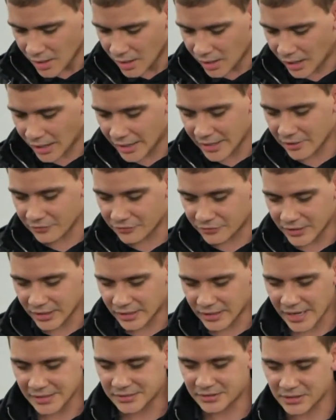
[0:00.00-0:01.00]
I have
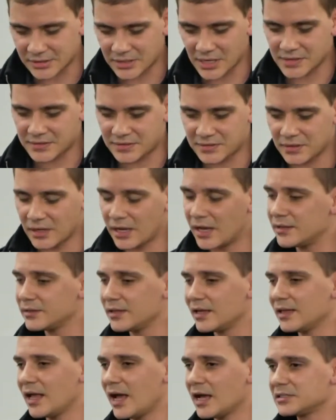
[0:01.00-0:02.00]
neglected this in
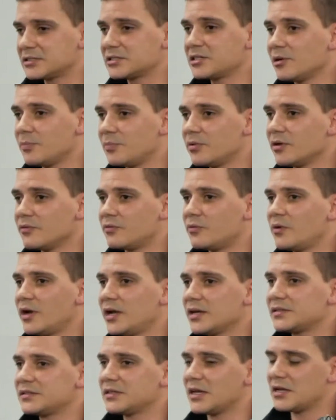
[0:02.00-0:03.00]
the last couple of
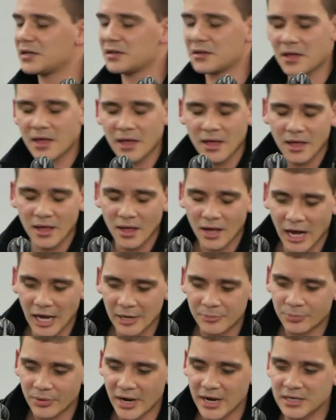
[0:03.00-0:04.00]
weeks, and I
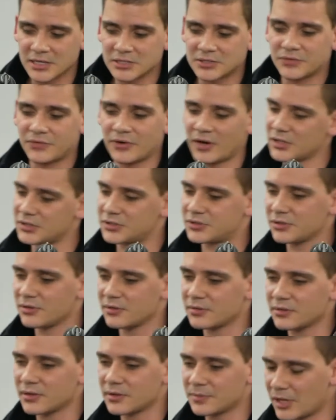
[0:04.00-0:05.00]
pray this first to,
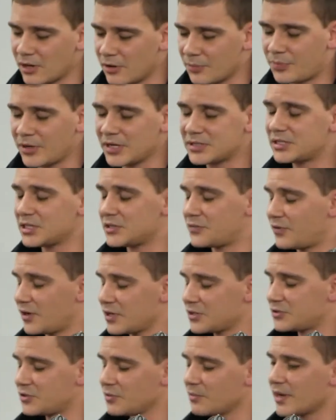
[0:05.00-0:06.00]
you know, preach this
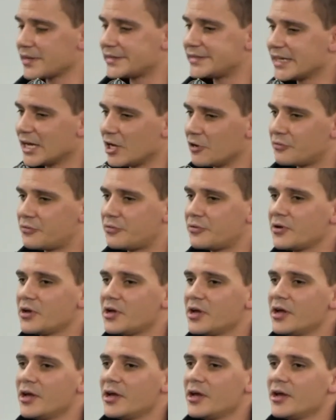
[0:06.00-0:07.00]
first to myself
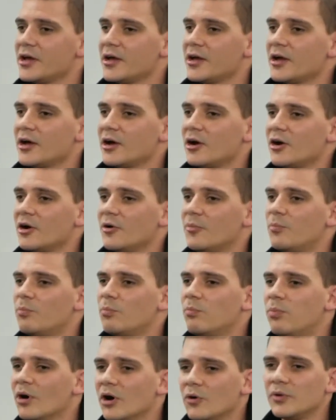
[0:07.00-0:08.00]

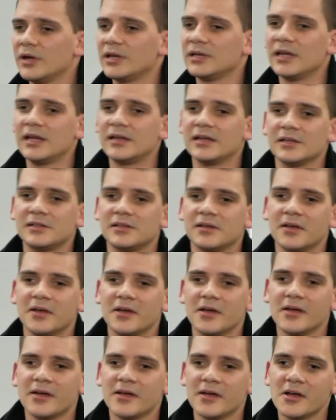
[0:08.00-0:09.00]
but we need it.
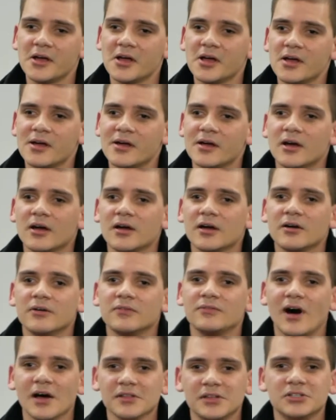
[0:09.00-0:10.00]

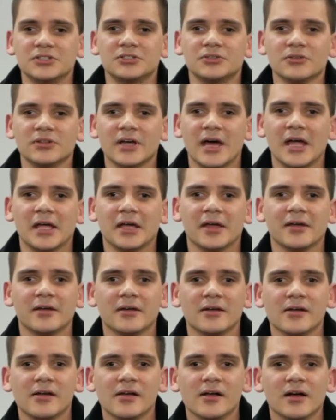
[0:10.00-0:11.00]
Fathers, today,
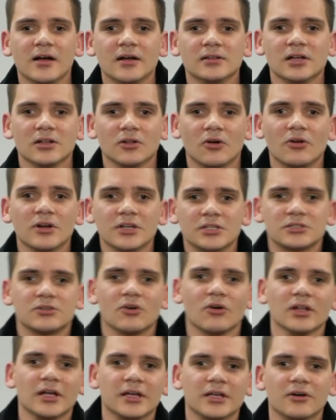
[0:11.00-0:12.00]
the Lord is
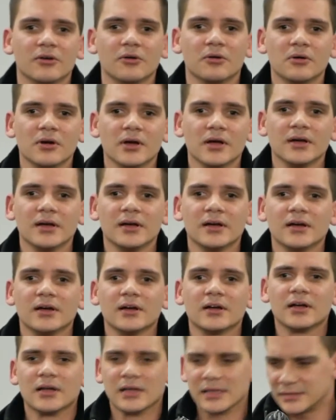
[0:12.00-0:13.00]
calling you.
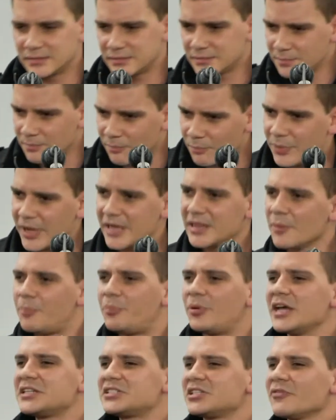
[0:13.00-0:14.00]
Be the
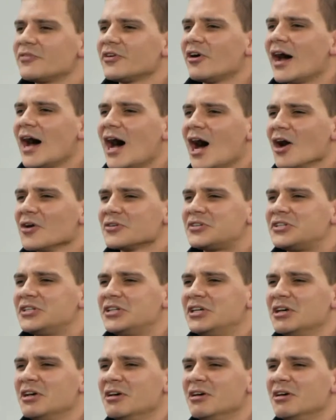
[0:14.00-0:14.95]
priest of your house.